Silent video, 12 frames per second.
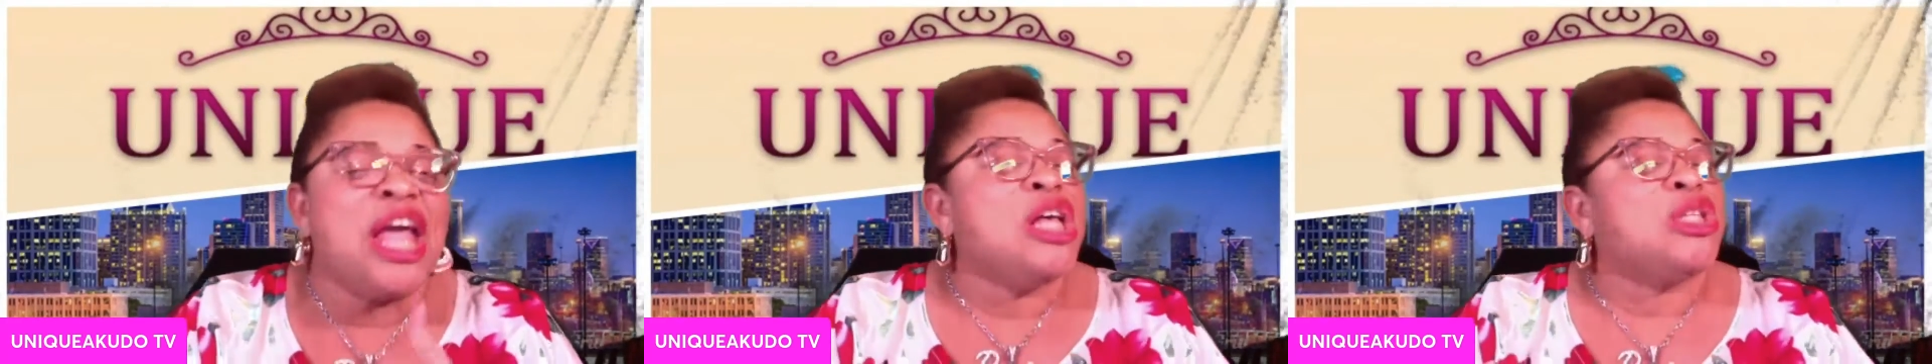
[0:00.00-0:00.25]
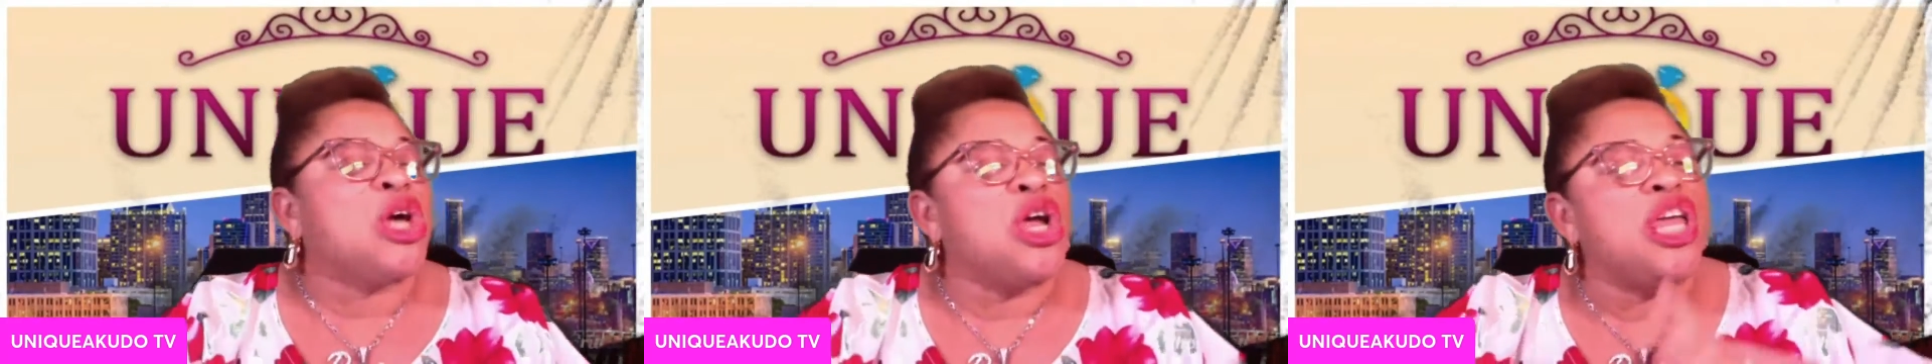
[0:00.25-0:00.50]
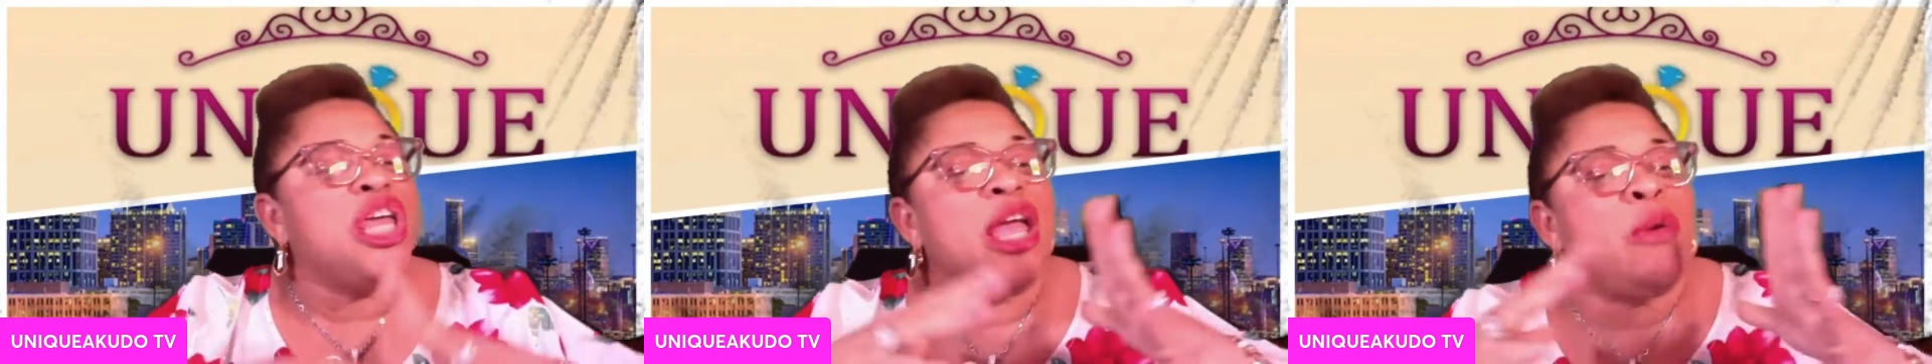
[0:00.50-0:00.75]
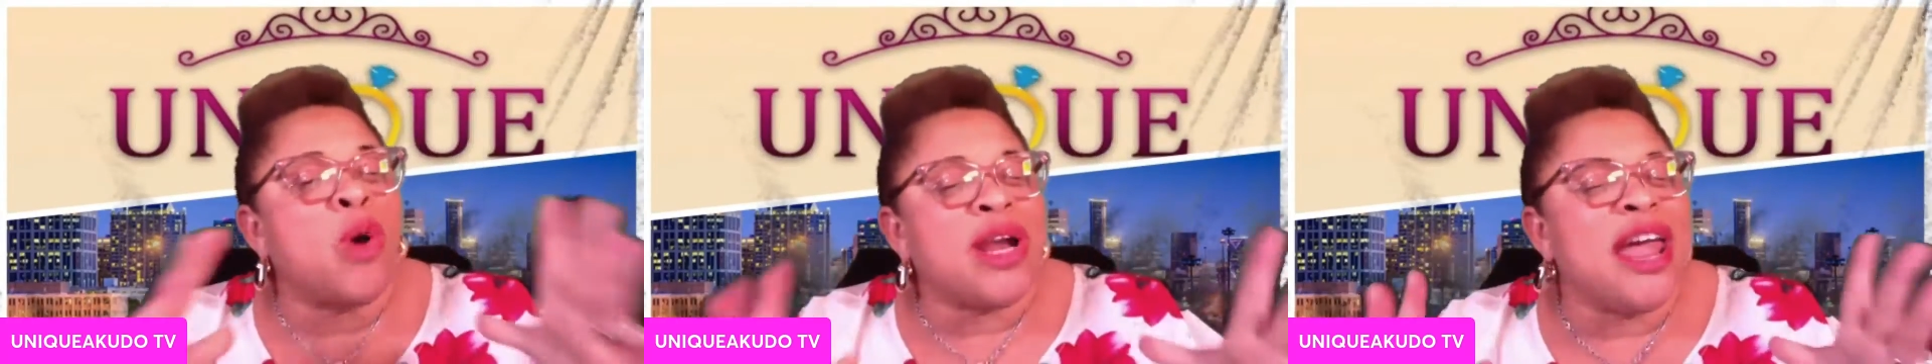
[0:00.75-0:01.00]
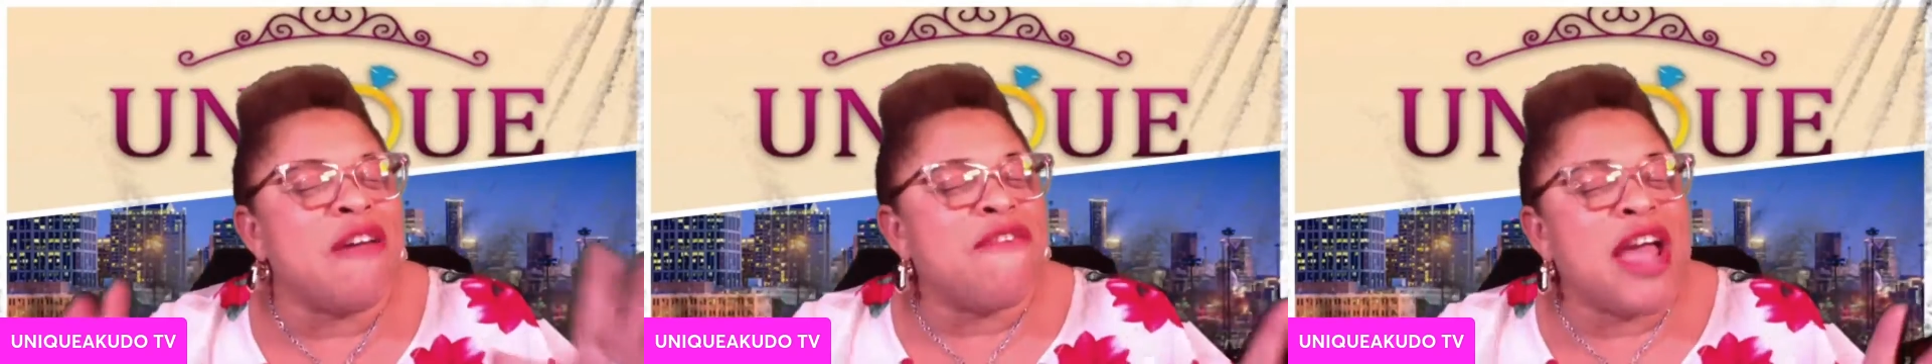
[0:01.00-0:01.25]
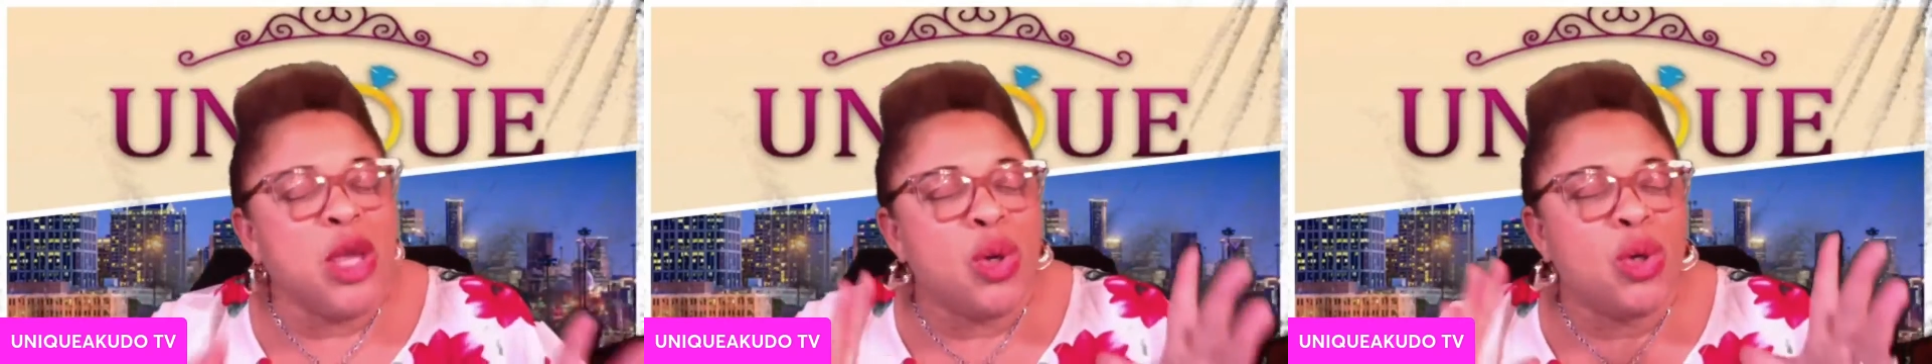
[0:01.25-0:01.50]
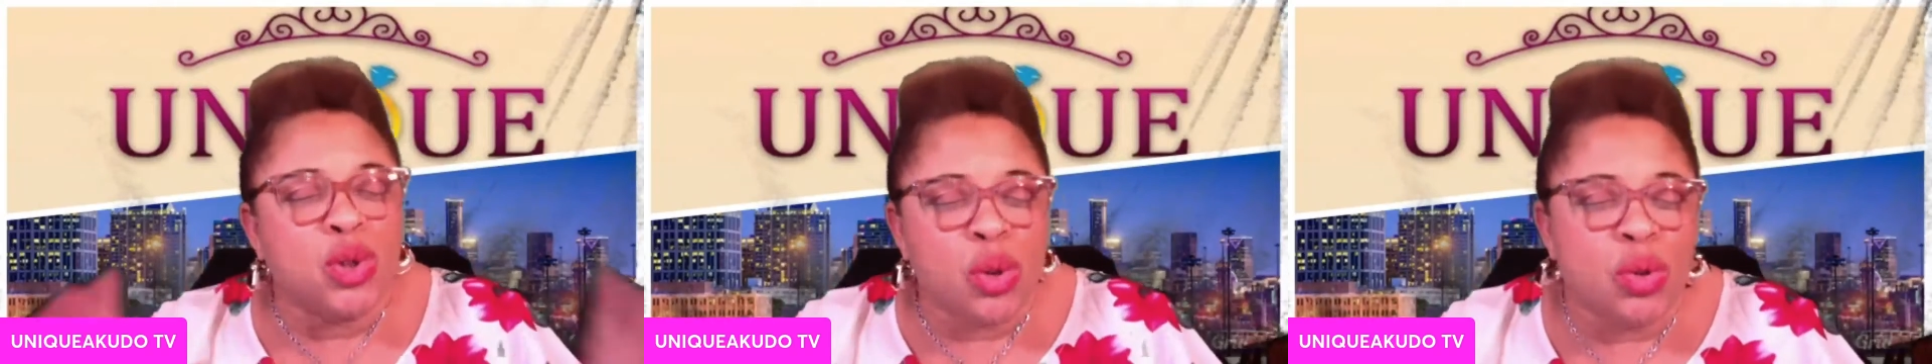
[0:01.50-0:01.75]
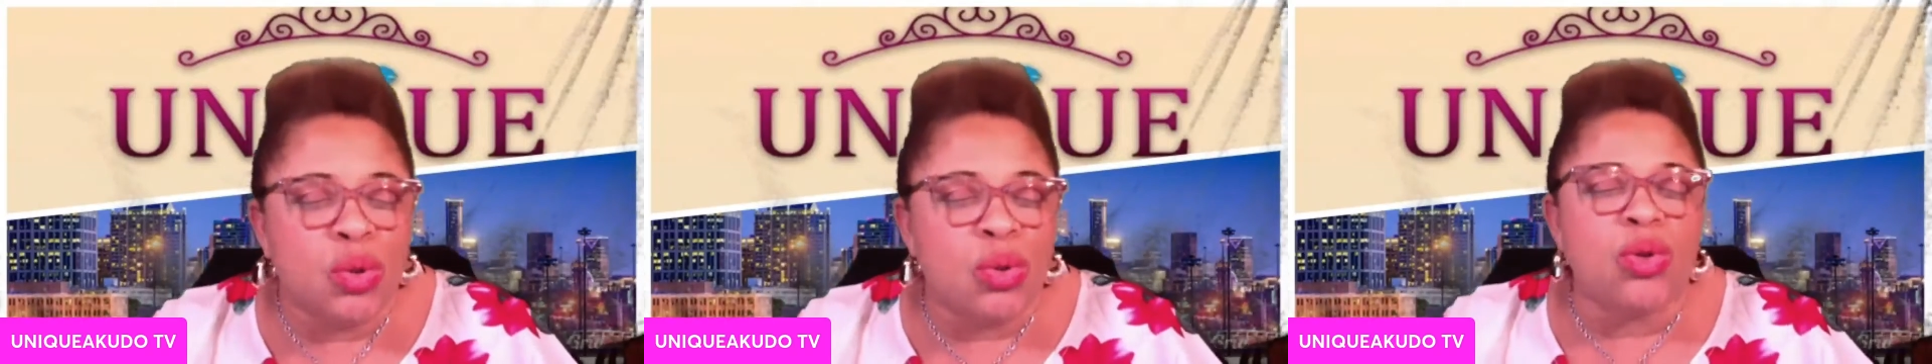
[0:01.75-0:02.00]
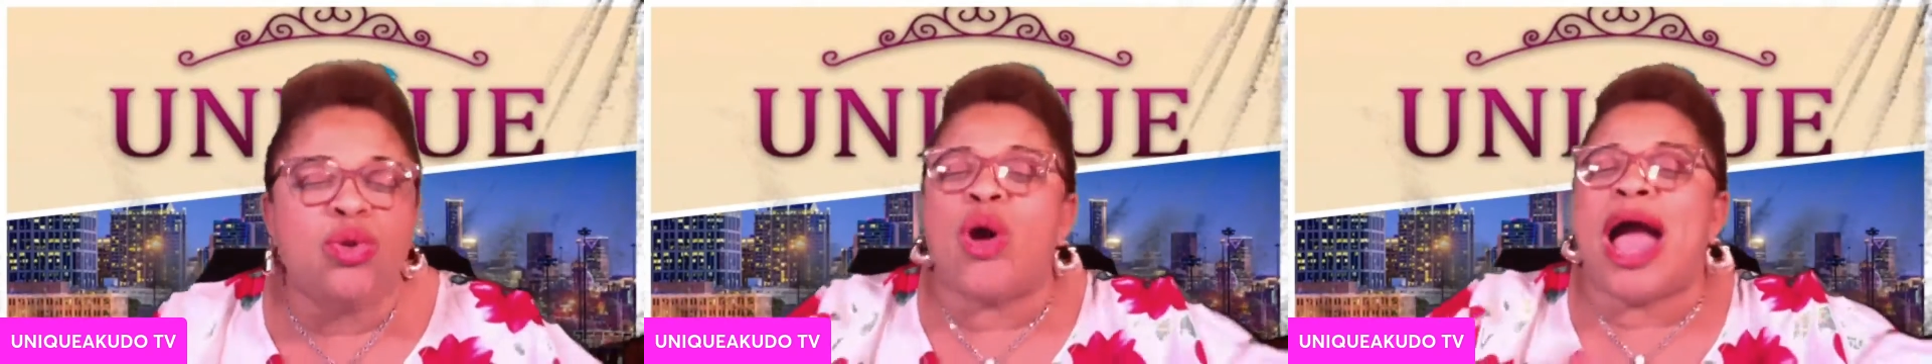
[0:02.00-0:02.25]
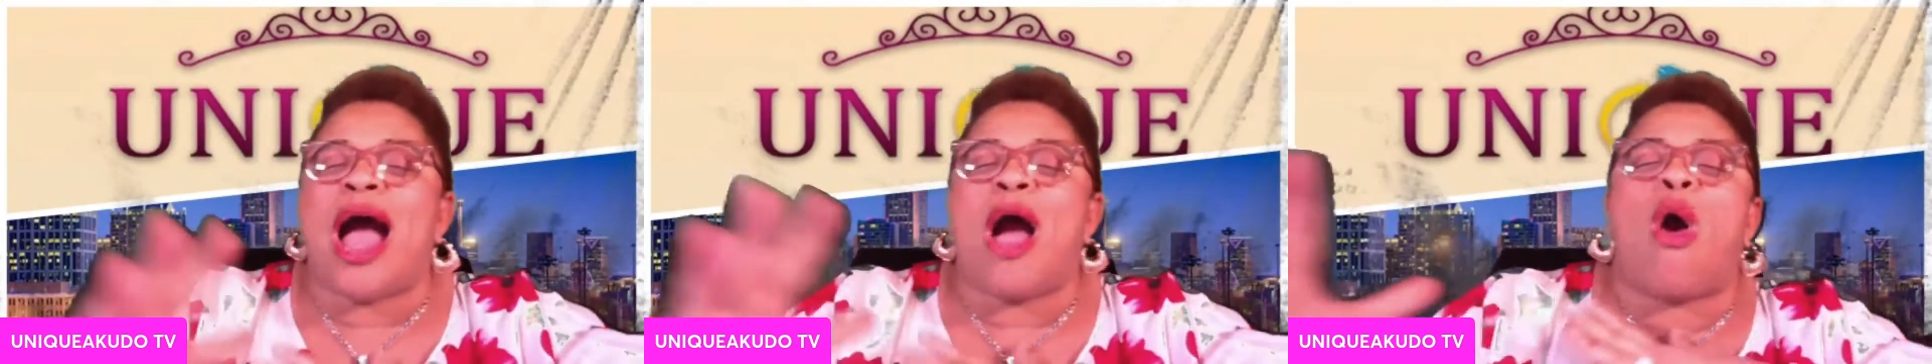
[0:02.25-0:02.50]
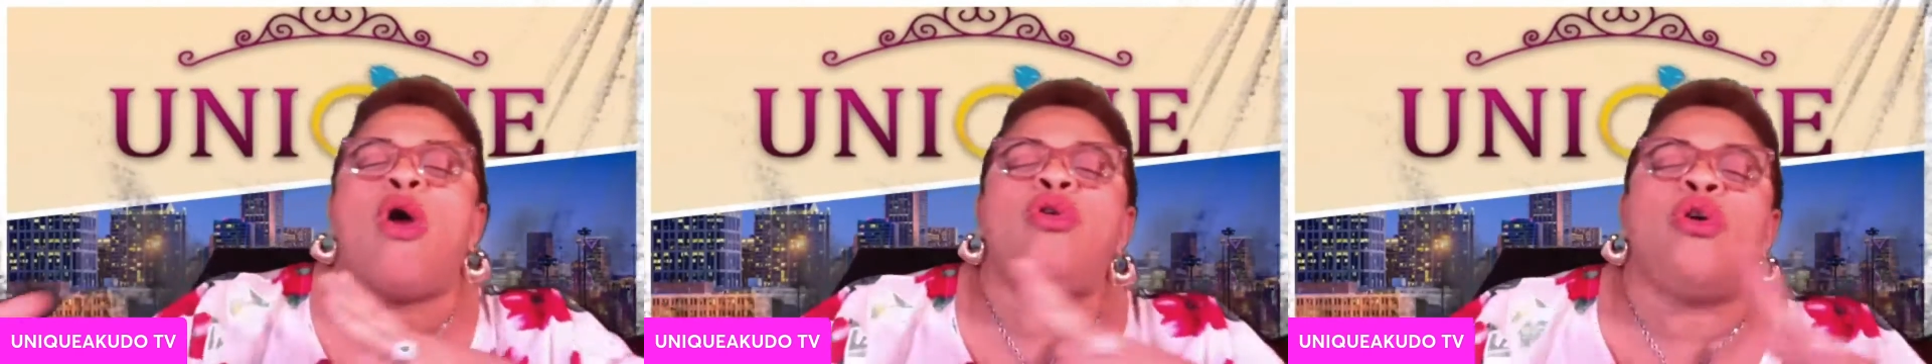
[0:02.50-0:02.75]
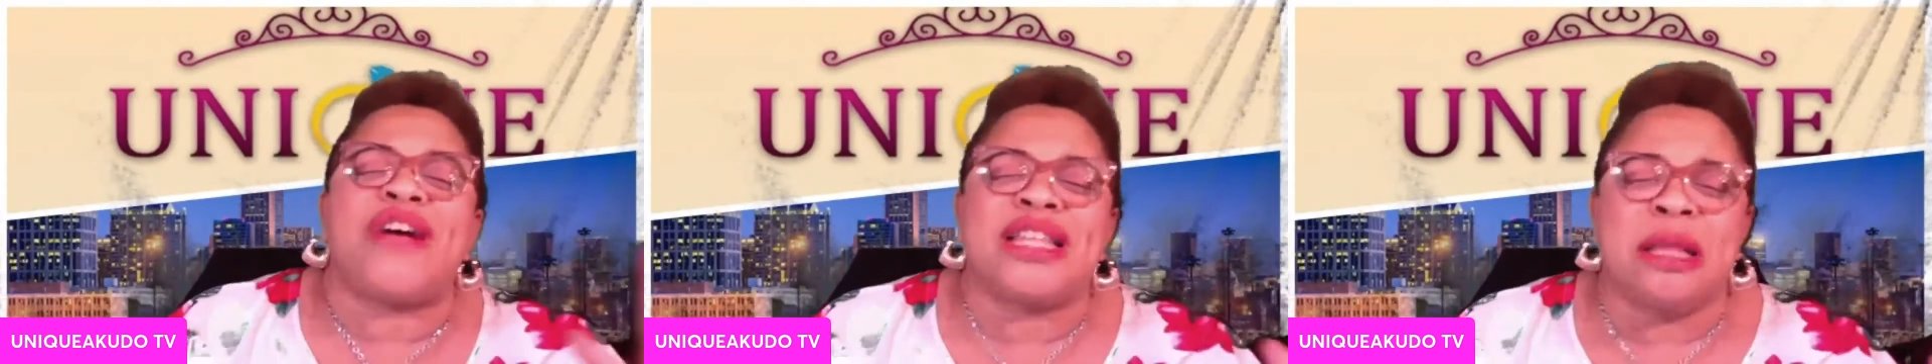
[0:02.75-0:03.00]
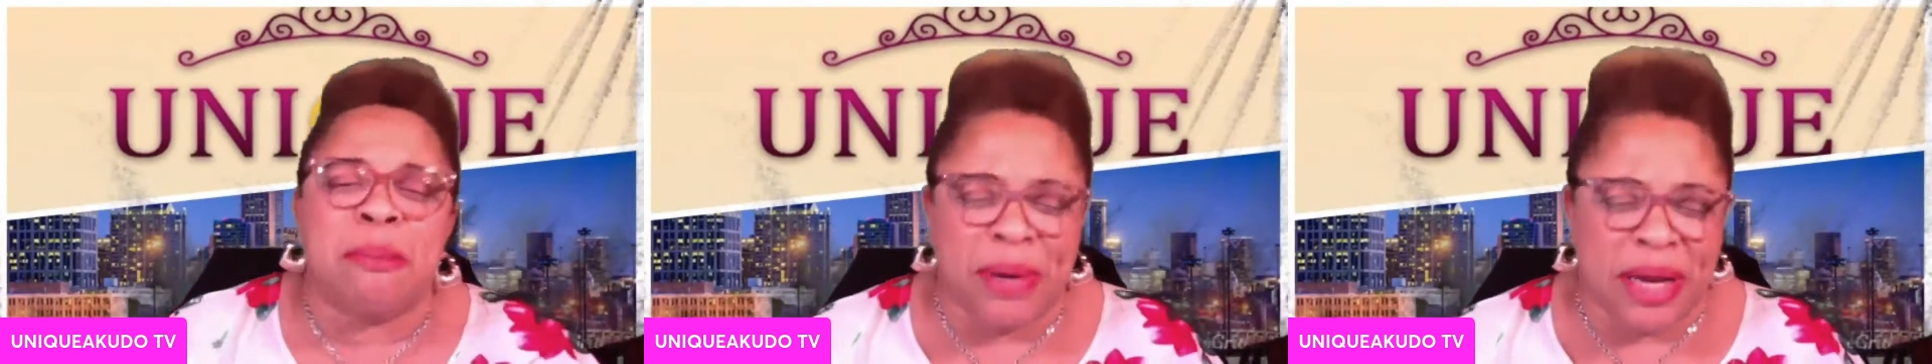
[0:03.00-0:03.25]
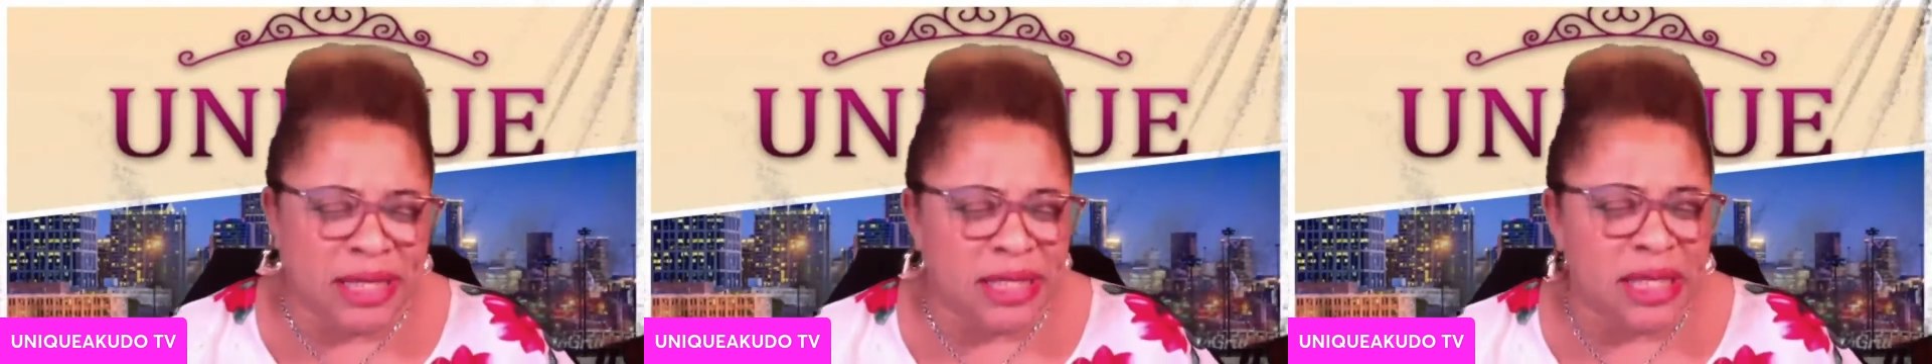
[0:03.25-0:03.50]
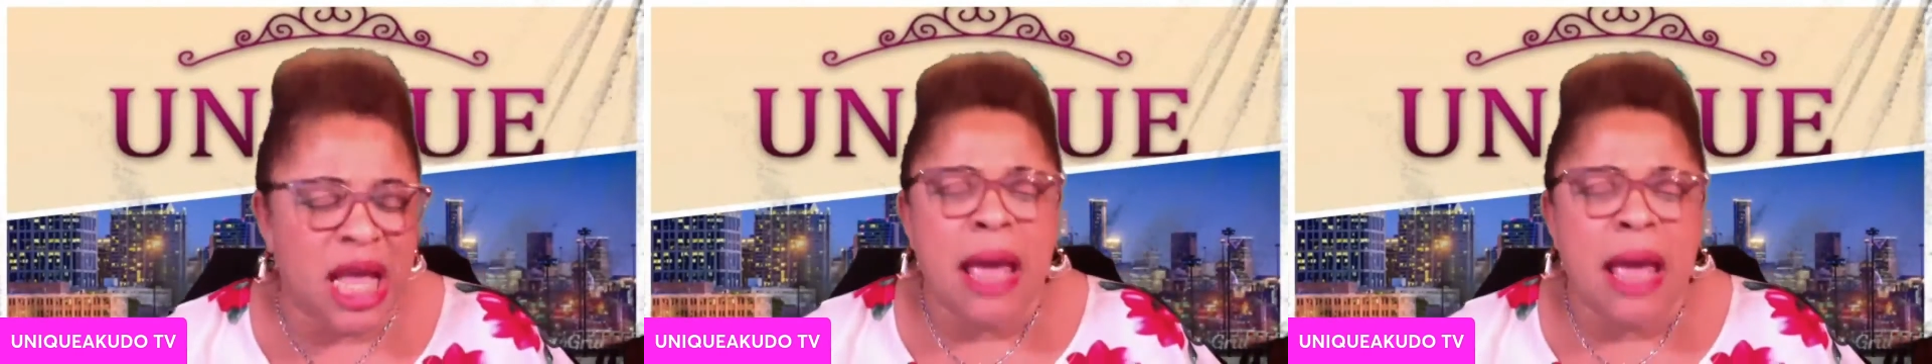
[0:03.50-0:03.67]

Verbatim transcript: So whatever you do, you are all over the place.